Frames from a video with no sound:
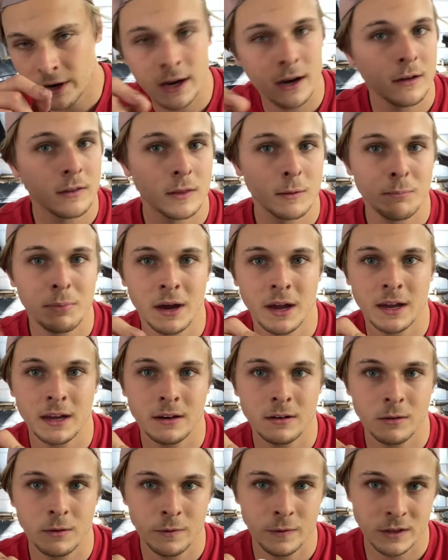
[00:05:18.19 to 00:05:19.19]
out the
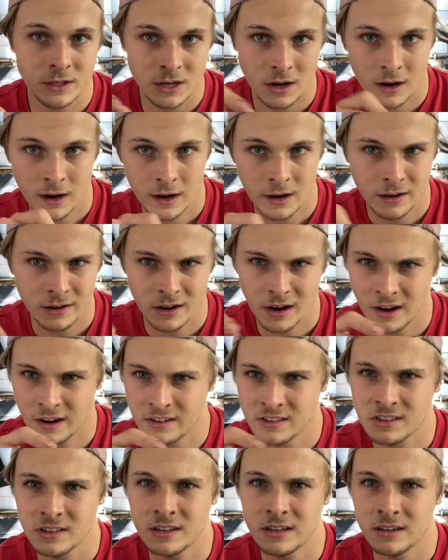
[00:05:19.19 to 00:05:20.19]
paint on the tire
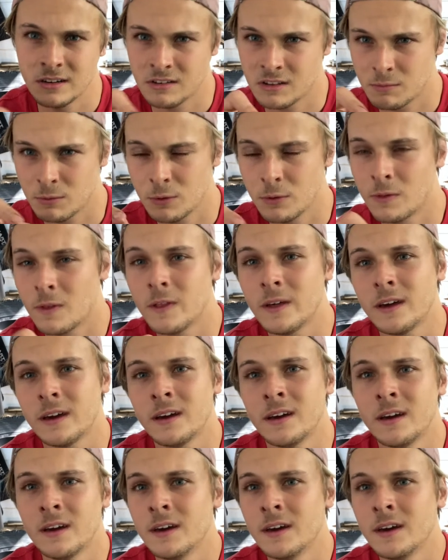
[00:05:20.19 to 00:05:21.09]
nicely and smoothly,